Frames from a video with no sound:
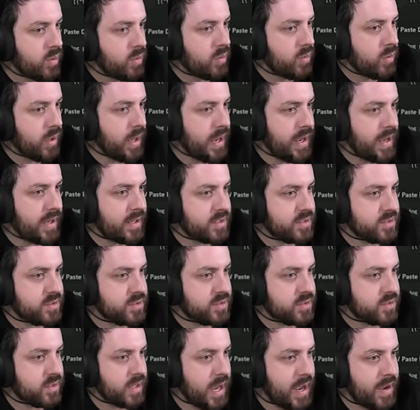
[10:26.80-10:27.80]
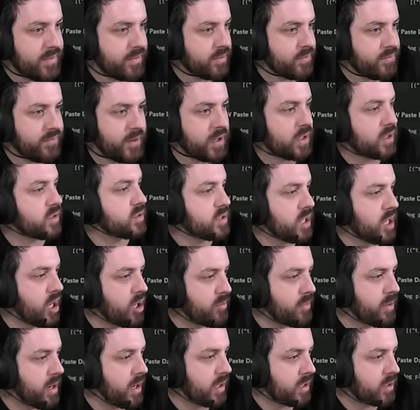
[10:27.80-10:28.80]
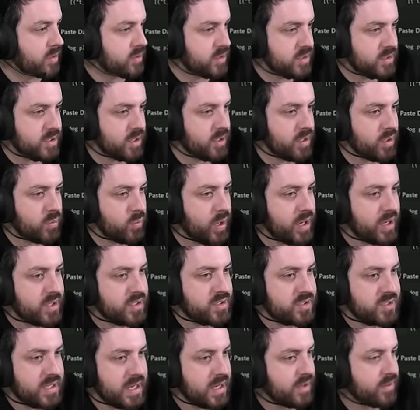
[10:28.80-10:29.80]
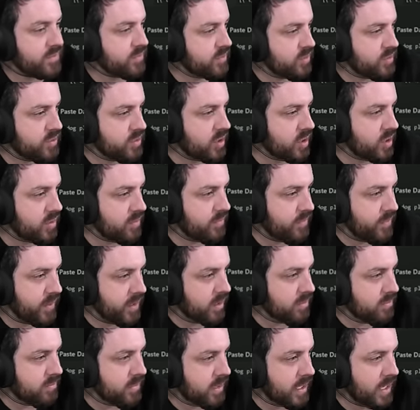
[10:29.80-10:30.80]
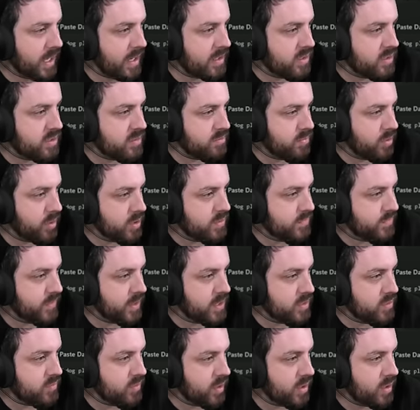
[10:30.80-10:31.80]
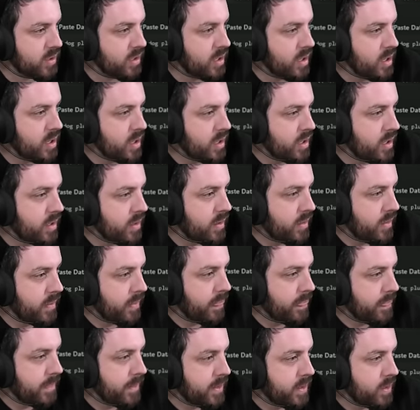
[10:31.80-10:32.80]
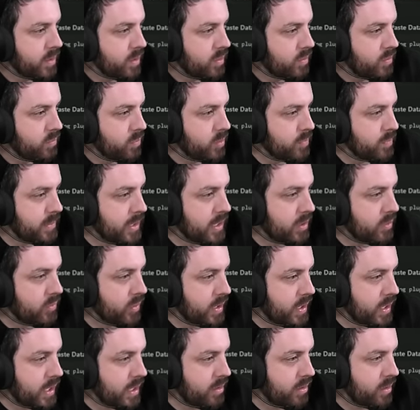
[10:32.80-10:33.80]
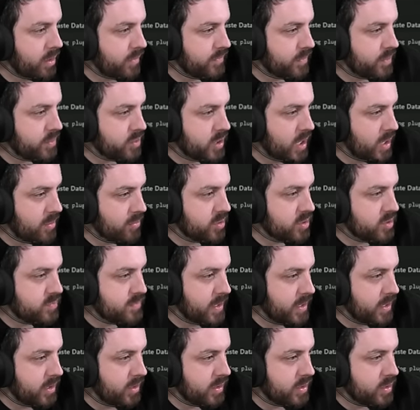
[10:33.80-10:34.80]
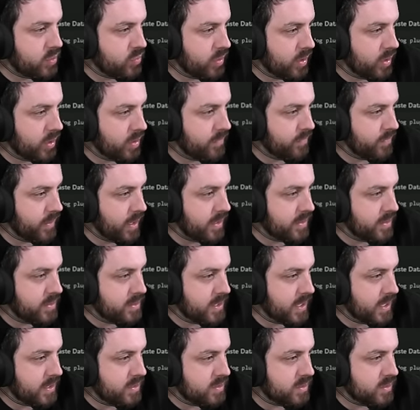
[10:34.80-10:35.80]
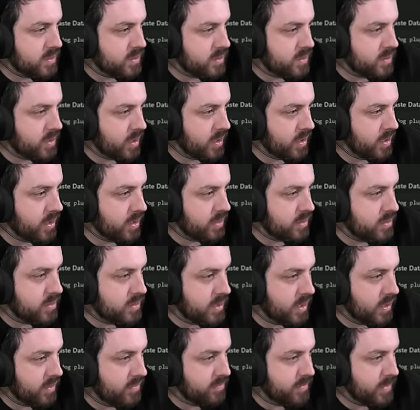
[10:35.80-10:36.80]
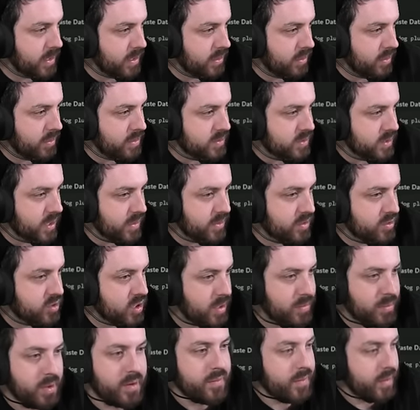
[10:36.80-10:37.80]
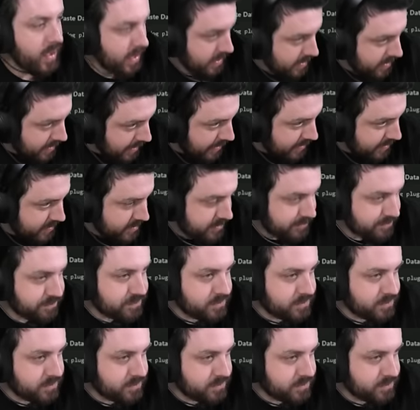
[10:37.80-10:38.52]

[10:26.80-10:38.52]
as having fucking tile markers to tell you where to stand for certain fucking mechanics in boss fights, right? Would be a great area if the timer is manually triggered via the text ins instead of manually starting the timer. Yes,